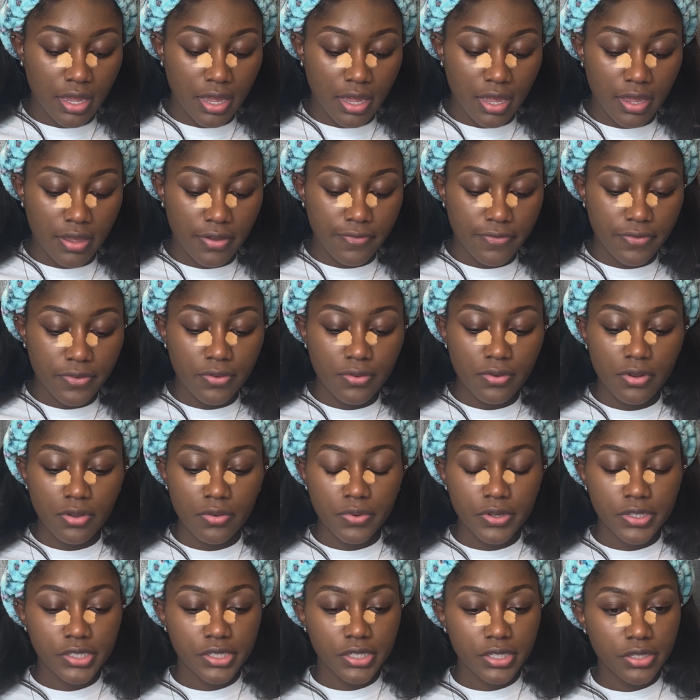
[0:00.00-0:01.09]
if you know
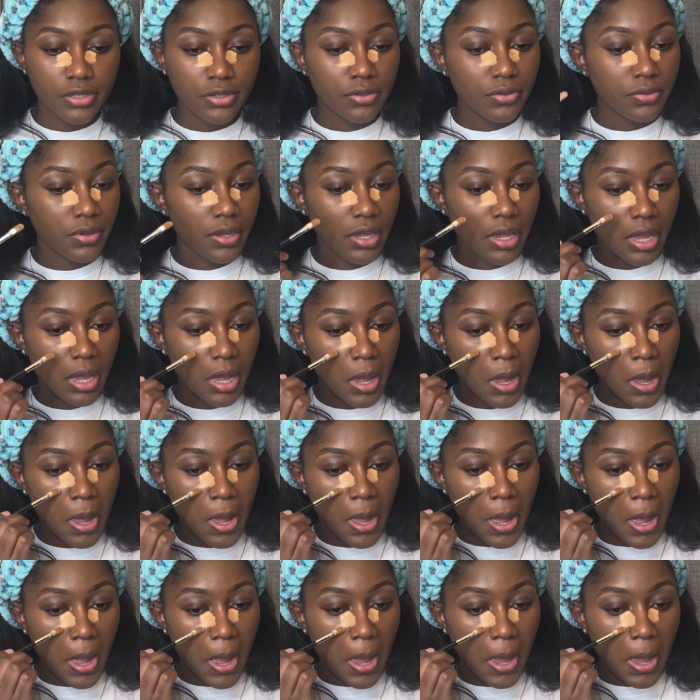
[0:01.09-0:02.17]
what you're doing,
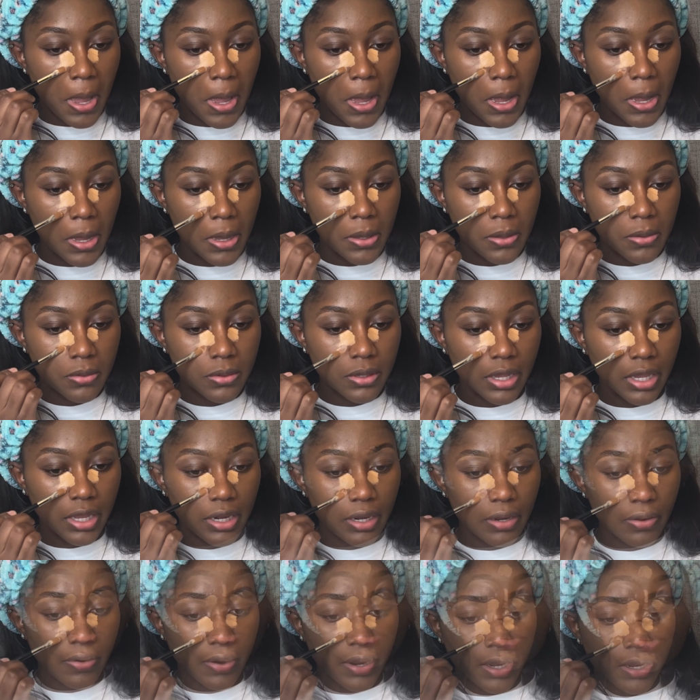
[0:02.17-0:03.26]
you will get it
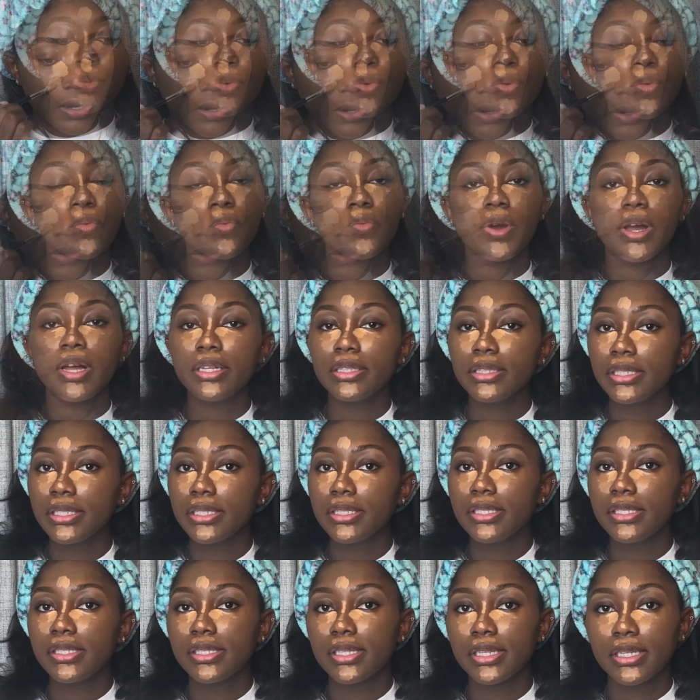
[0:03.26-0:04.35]
right, girl. While this
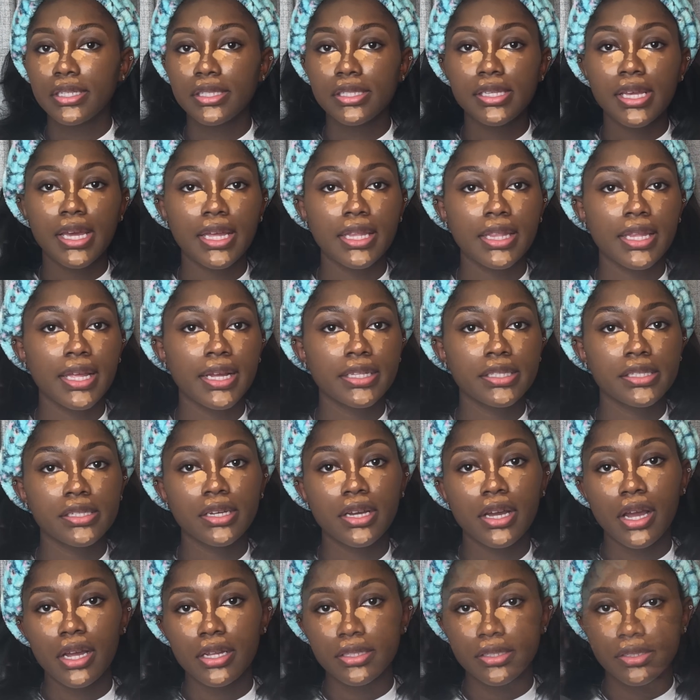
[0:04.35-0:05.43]
sits, I like to
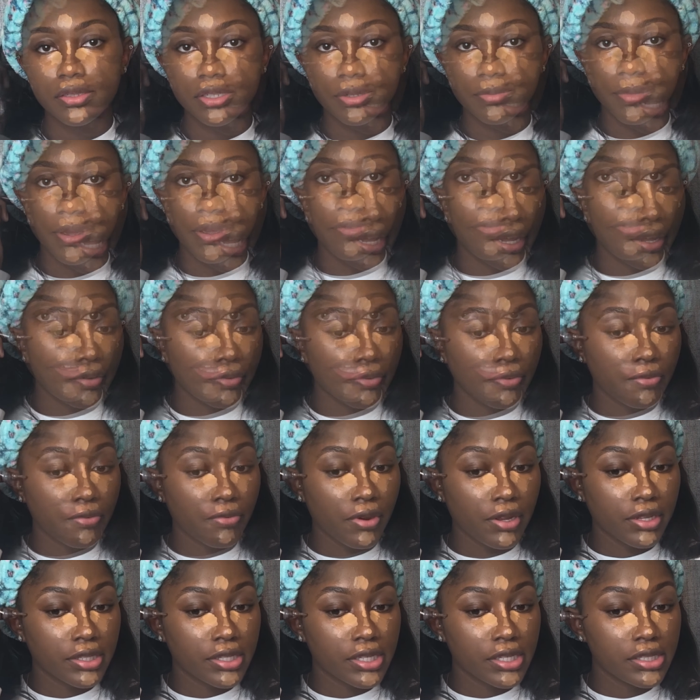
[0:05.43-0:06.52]
contour my face.
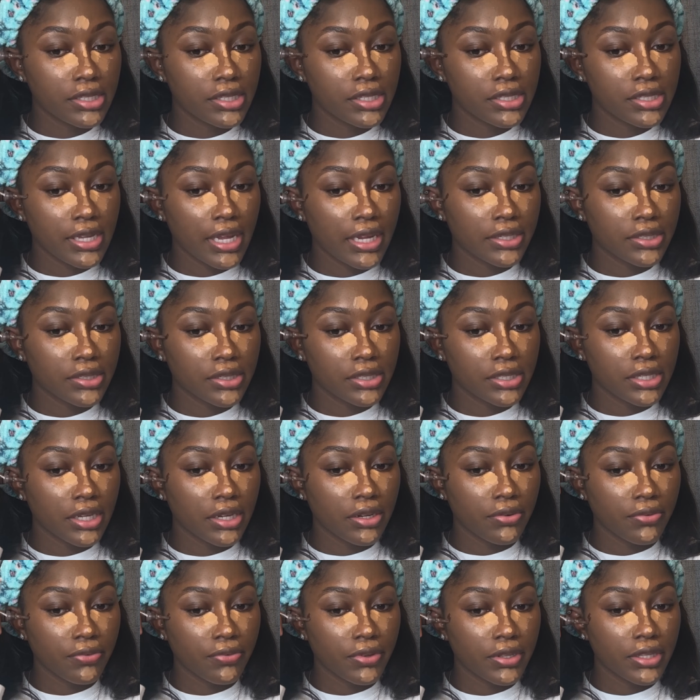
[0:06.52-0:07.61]
This is actually a
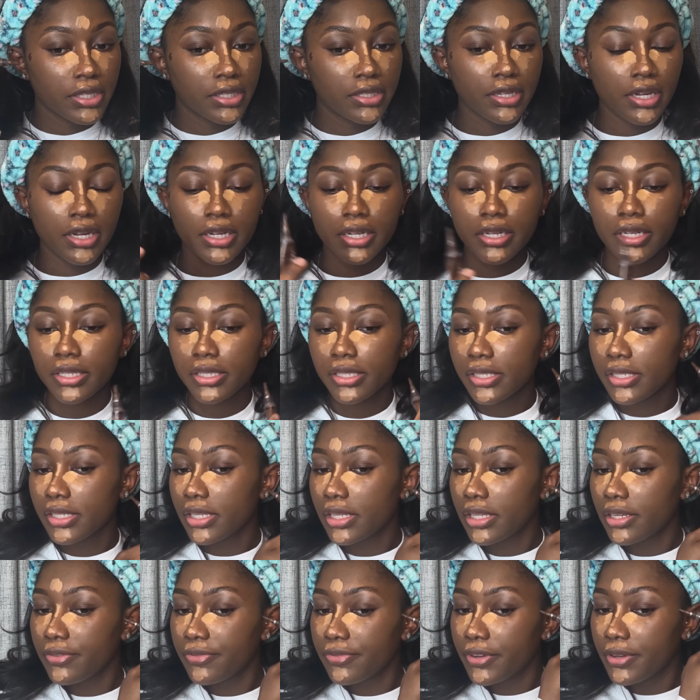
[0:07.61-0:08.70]
really dark
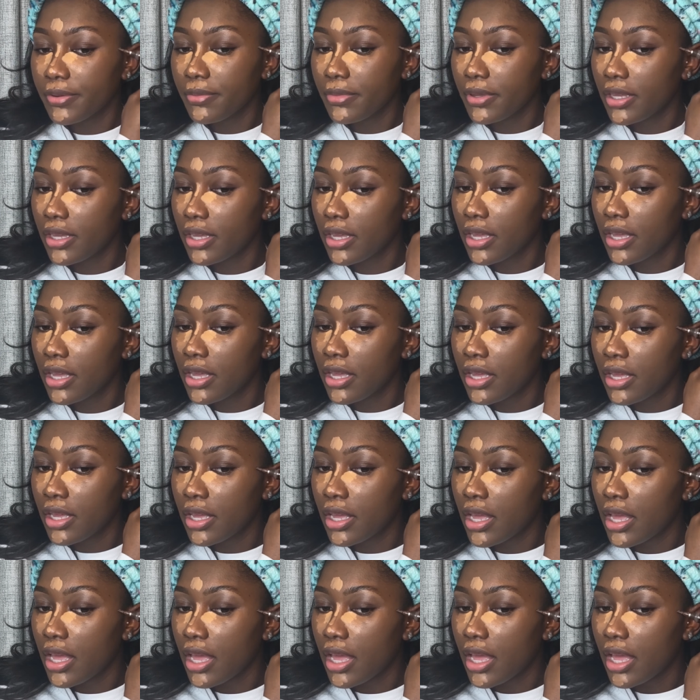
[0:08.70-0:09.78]
concealer for me,
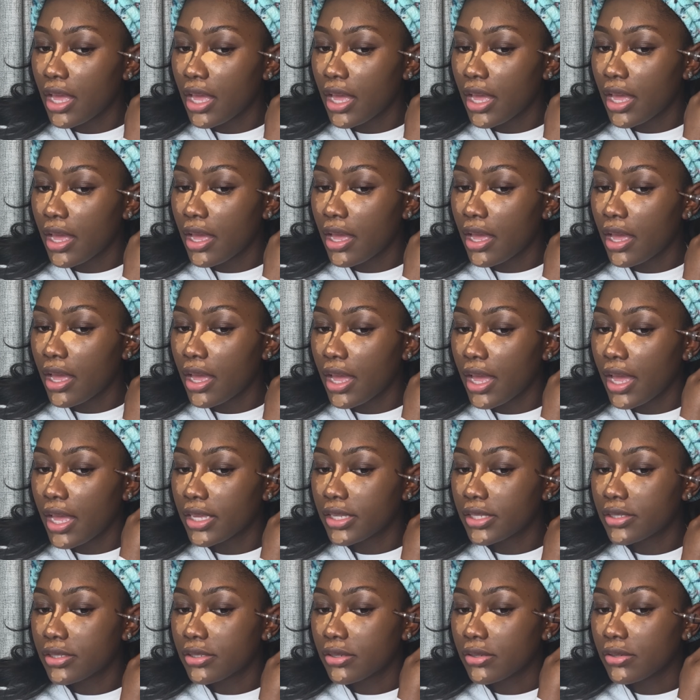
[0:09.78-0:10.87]

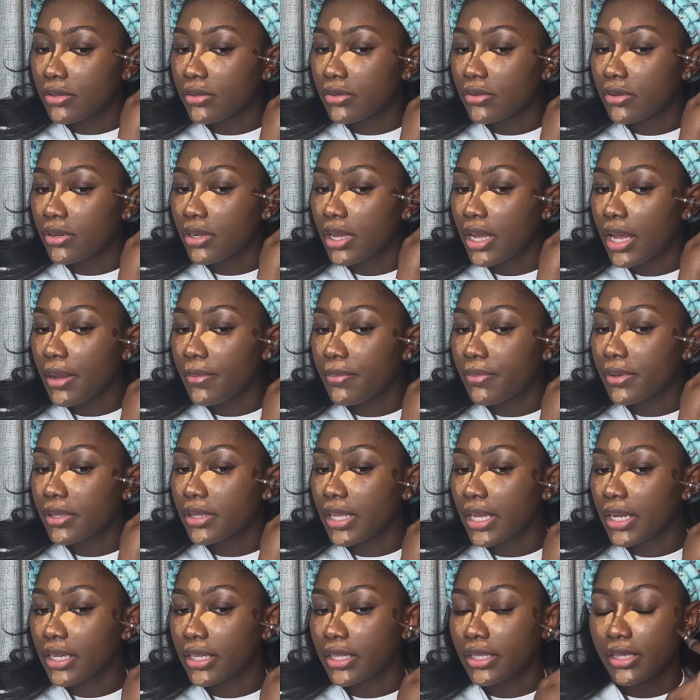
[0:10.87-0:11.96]
so I put
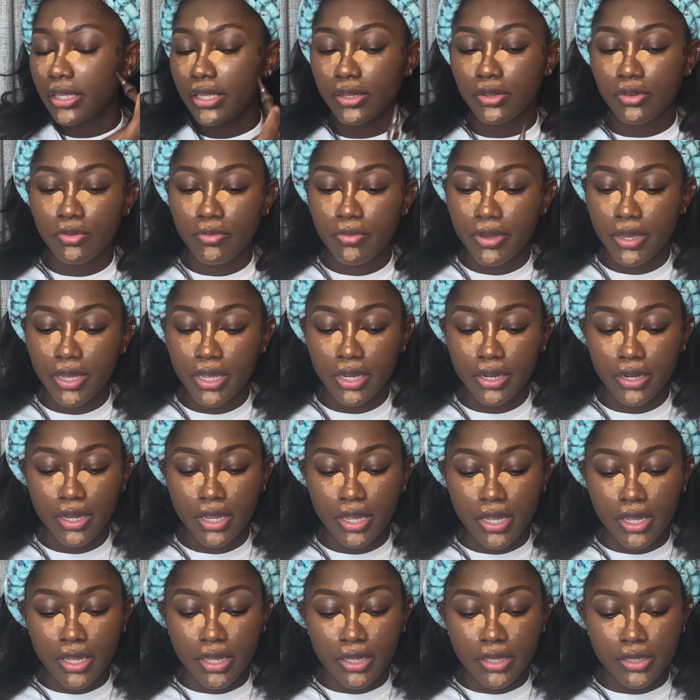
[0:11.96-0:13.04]
like a little bit
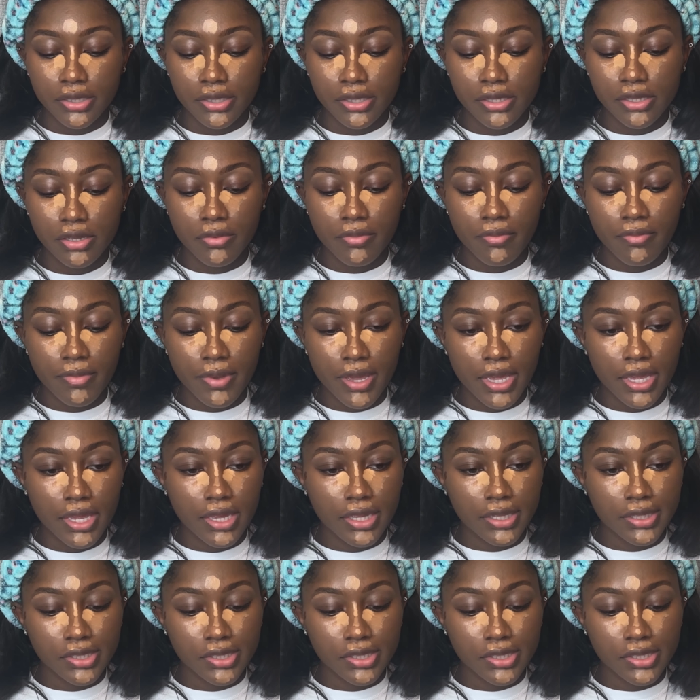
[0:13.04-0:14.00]
to make it